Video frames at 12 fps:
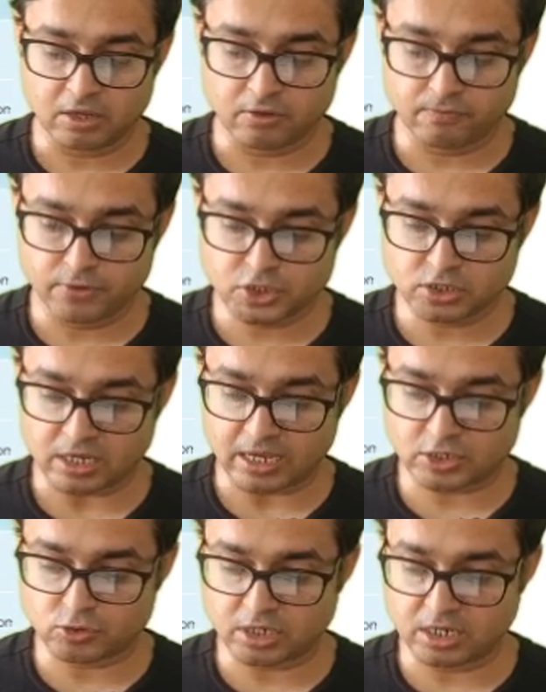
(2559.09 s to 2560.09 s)
which is
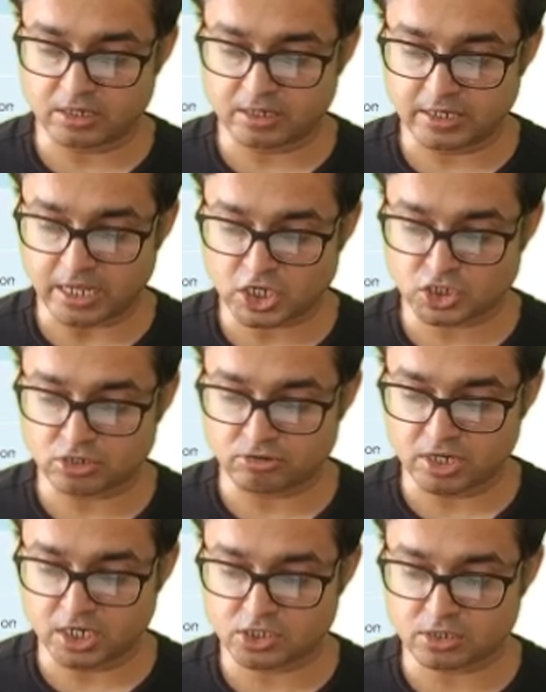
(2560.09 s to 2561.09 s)
actually detection
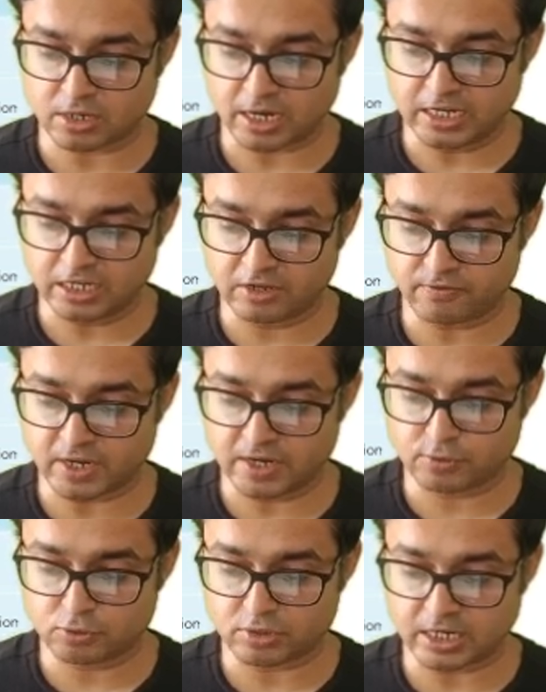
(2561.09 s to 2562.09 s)
rate is
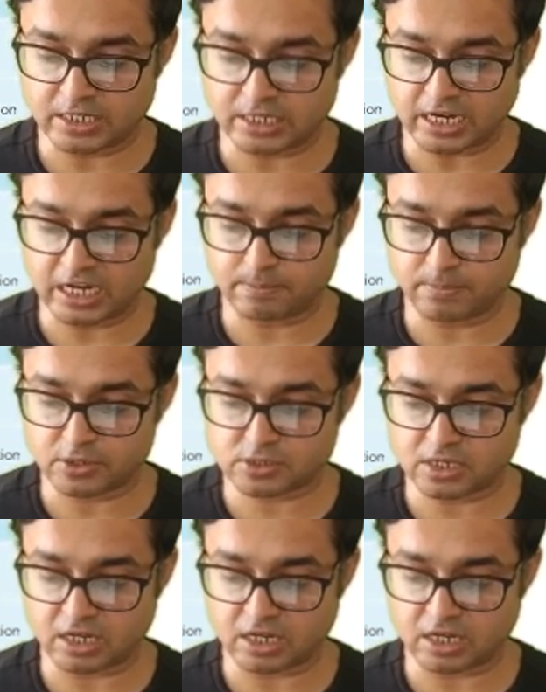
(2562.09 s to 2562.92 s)
95 to 98%.